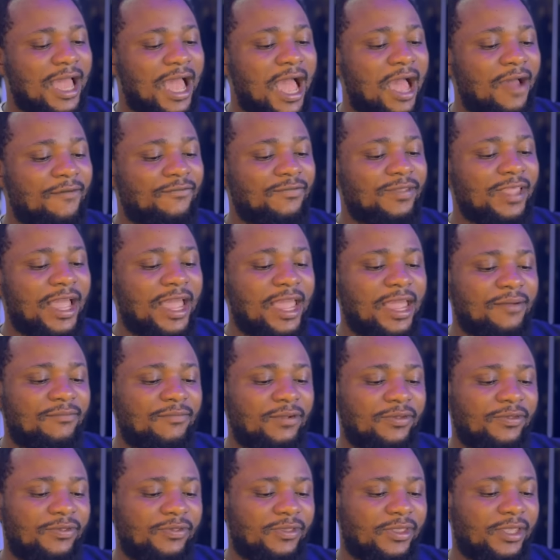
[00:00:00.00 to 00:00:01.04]
After
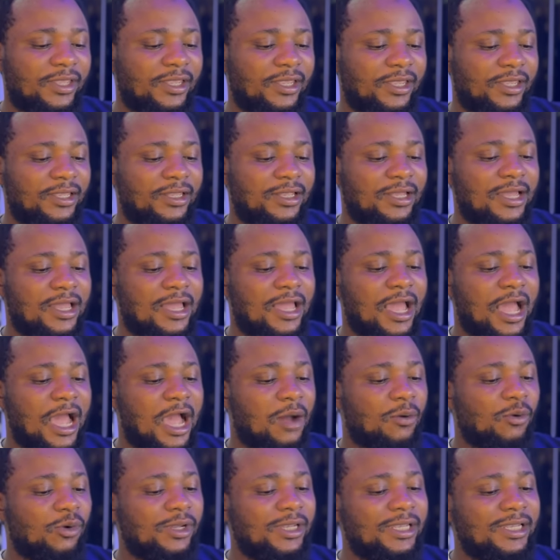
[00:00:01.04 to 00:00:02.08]
everything,
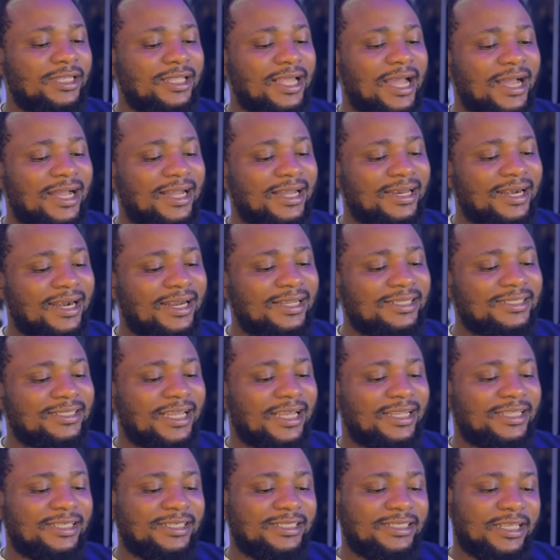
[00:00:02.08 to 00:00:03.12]
I will either grant
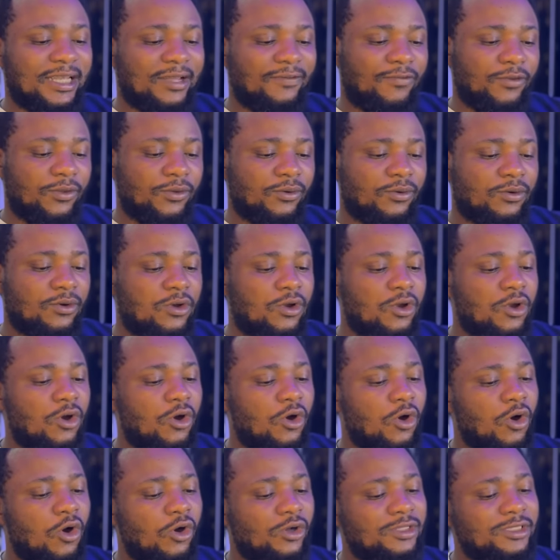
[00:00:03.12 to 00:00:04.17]
an interview
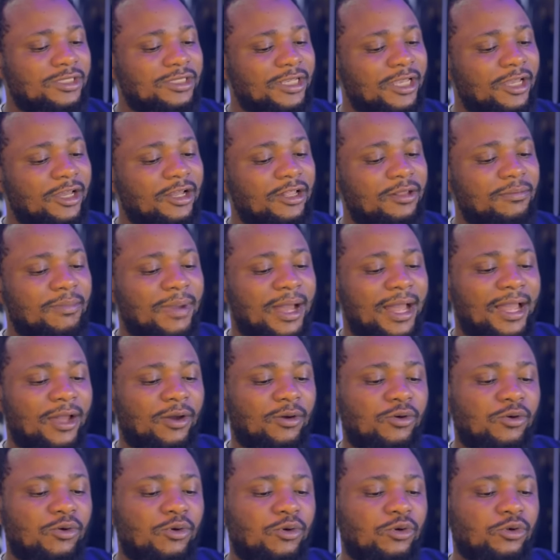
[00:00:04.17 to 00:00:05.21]
or tell my
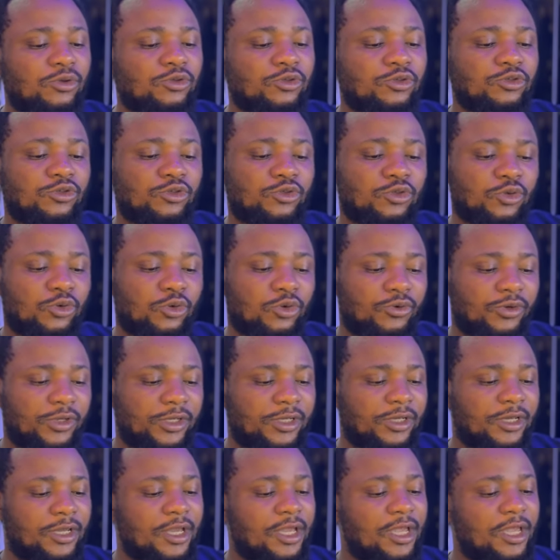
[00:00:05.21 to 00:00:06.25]
own
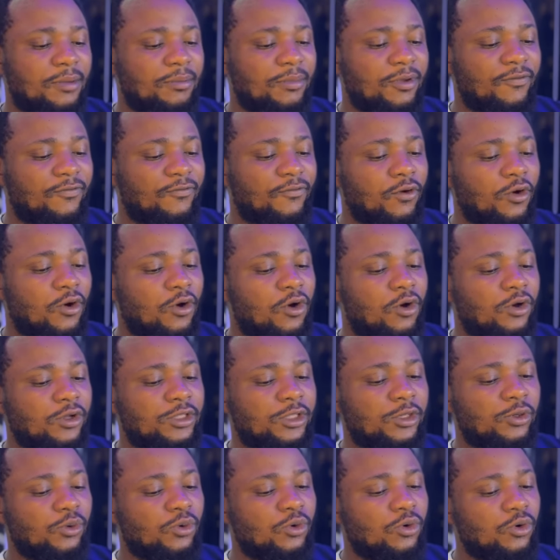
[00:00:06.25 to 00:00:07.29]
story before
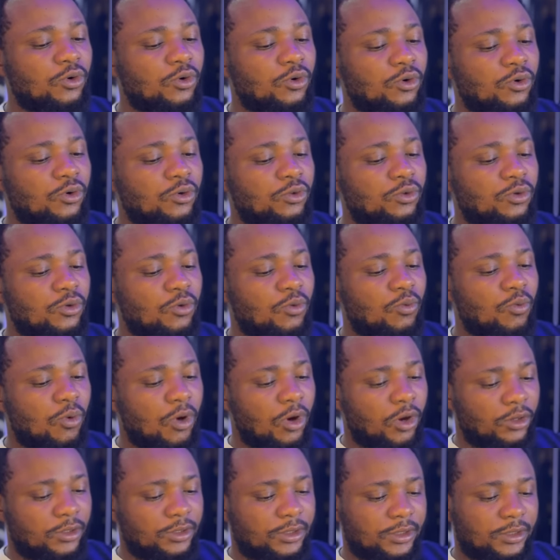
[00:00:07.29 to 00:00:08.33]
the whole
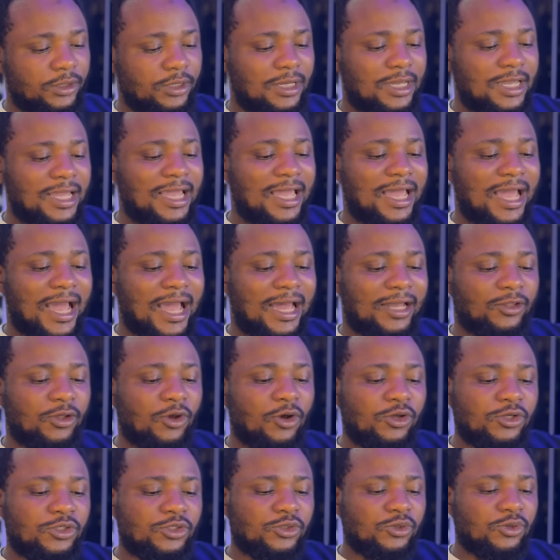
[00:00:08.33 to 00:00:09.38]
world. And
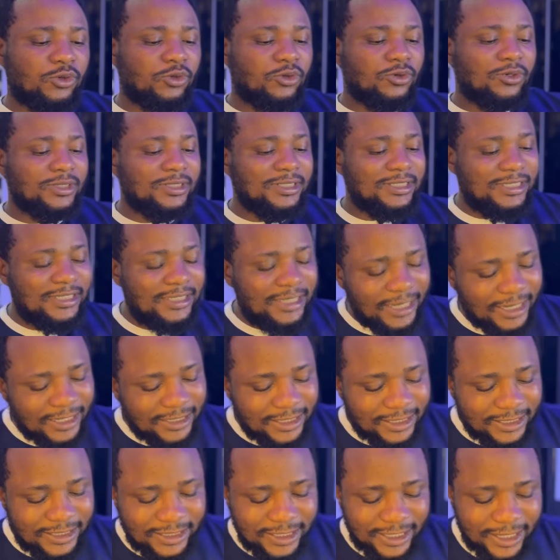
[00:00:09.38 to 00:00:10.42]
also,
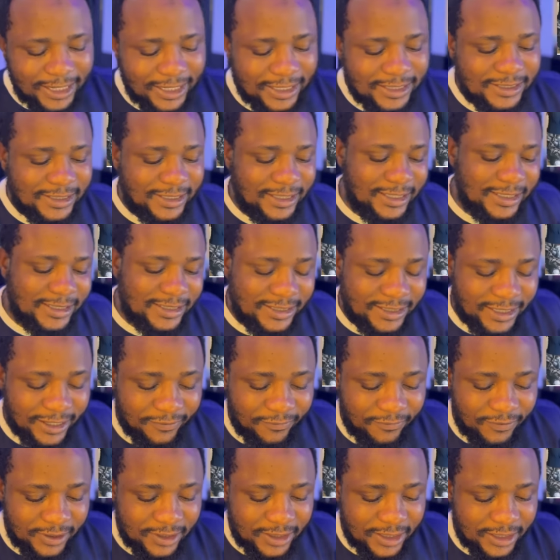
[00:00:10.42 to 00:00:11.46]
DNA test is
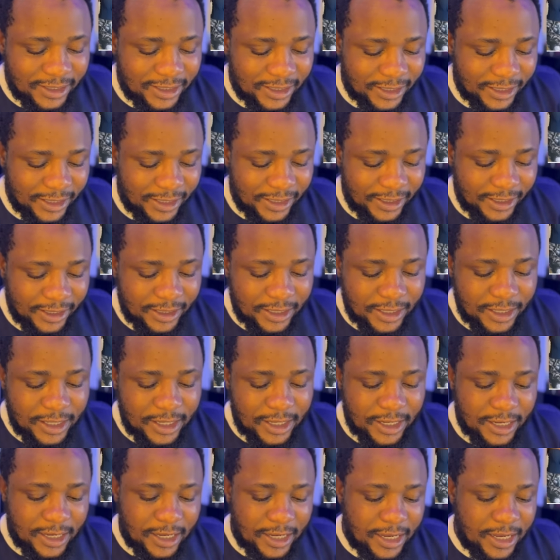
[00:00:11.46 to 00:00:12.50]
definitely
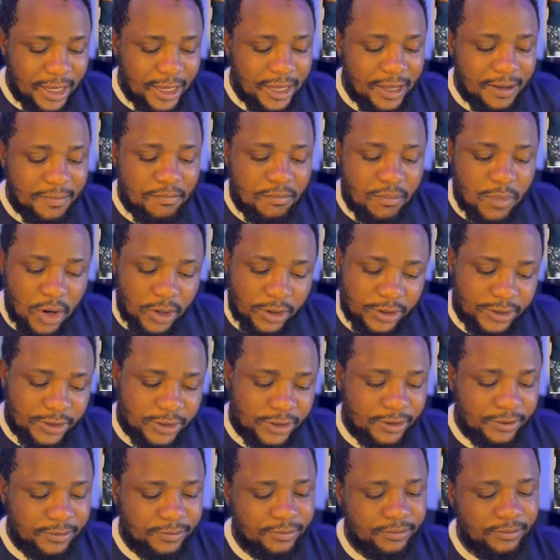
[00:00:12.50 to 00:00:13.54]
a
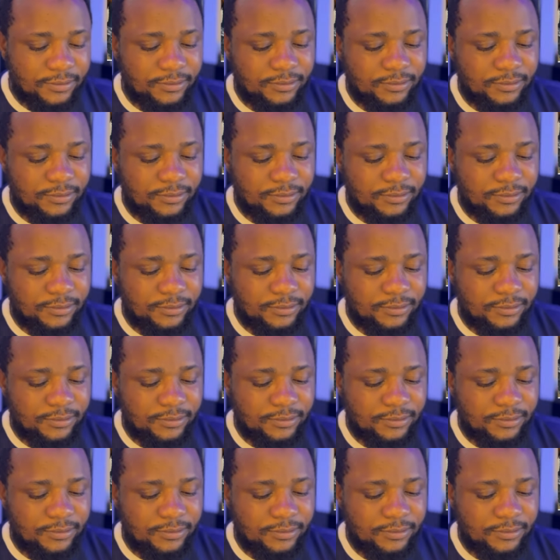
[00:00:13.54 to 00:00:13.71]
must."